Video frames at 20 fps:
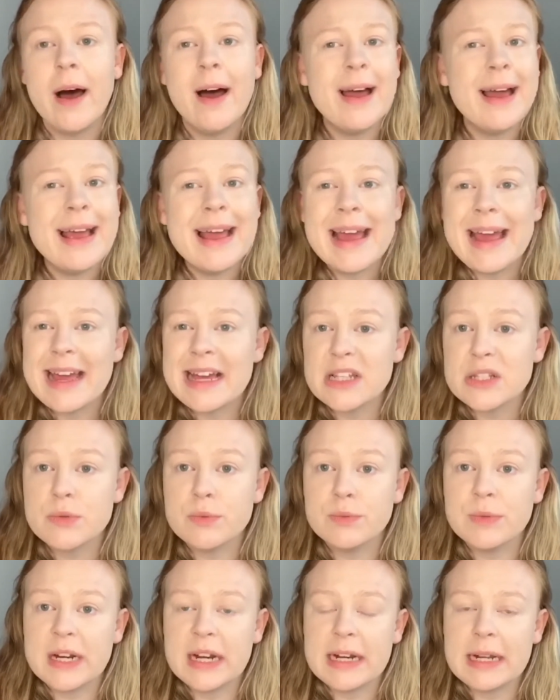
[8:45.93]
it's
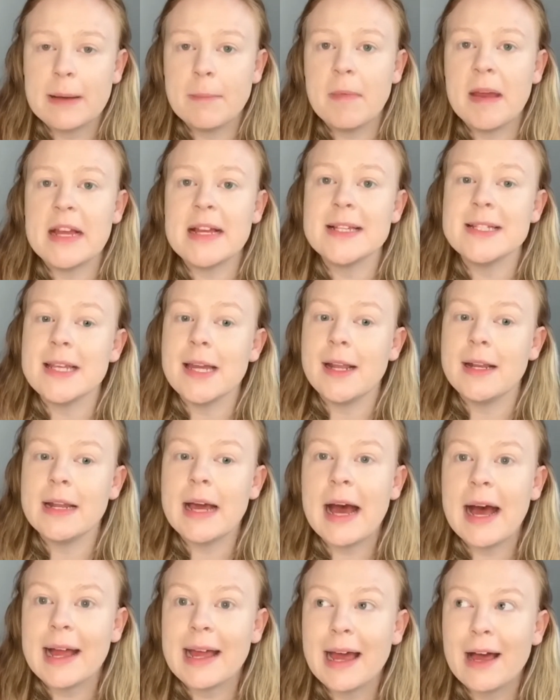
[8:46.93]
really amazing. I
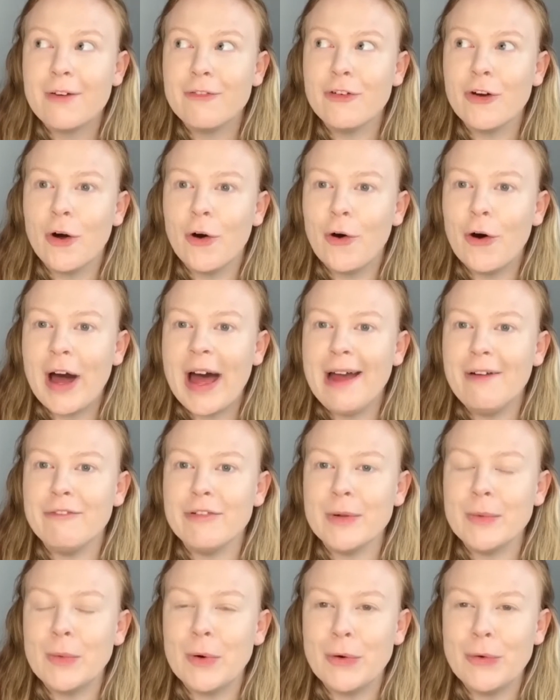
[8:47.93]
have got
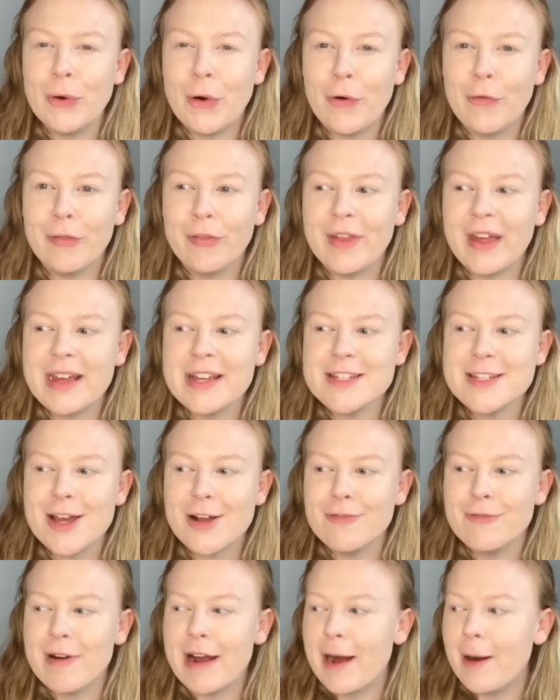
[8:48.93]
everyone on this
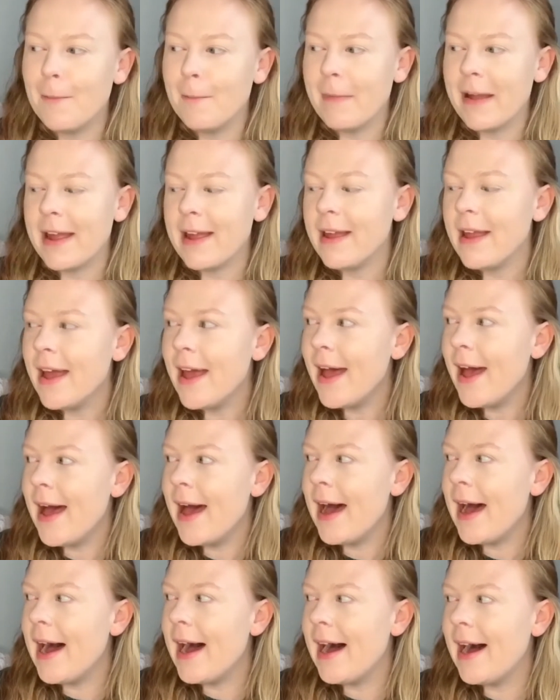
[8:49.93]
around me
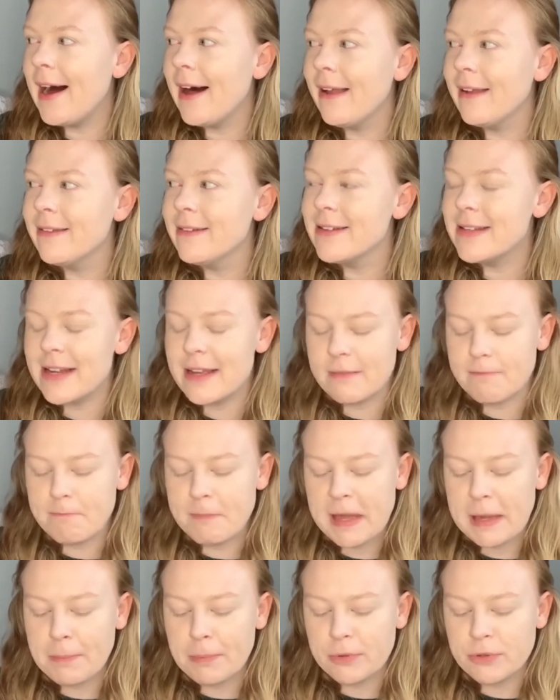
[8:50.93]
and people
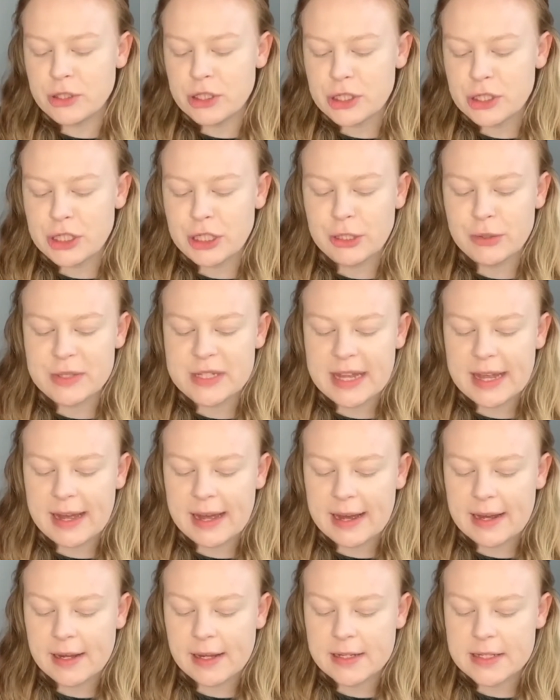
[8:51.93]
just use it
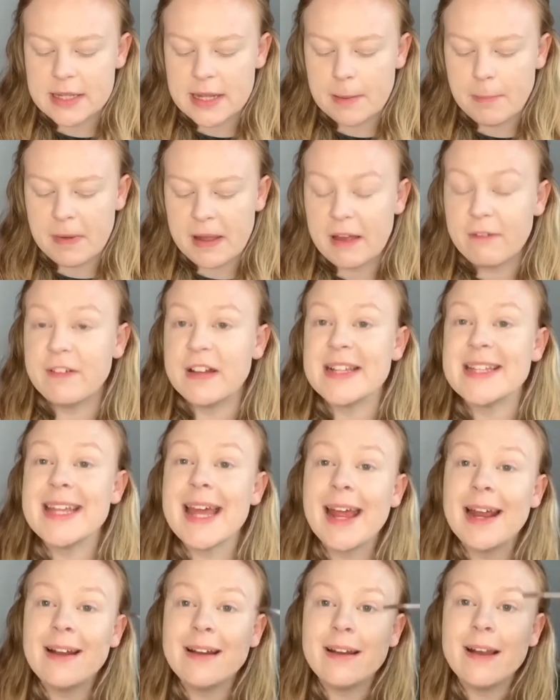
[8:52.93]
as a bit of a tint
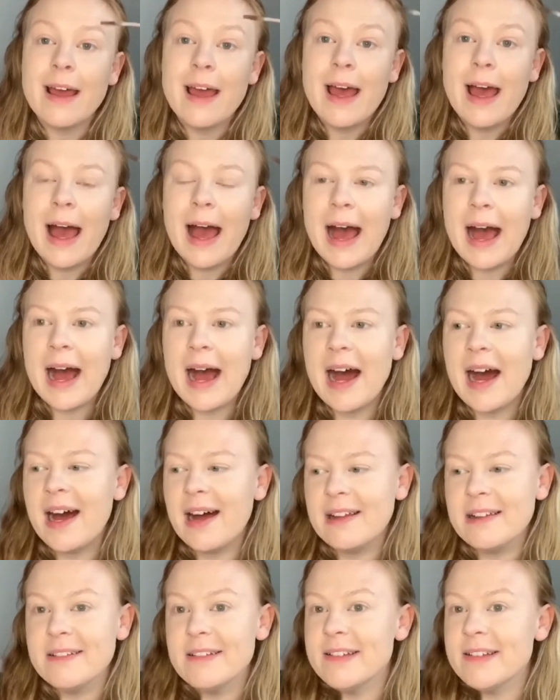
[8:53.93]
and
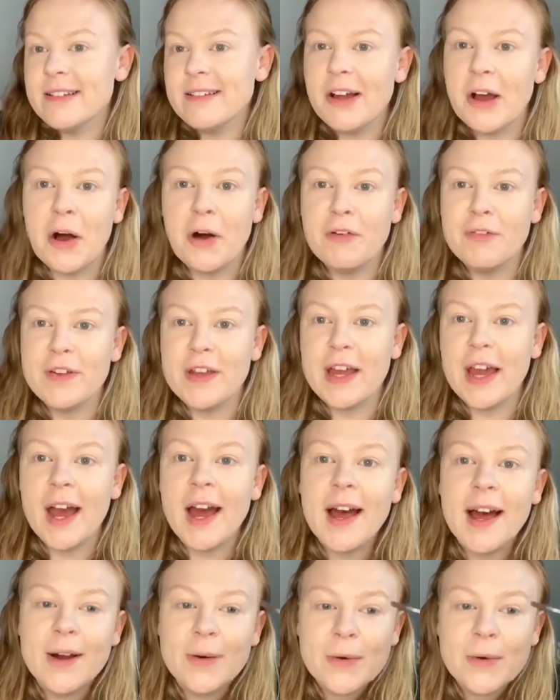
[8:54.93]
off you go.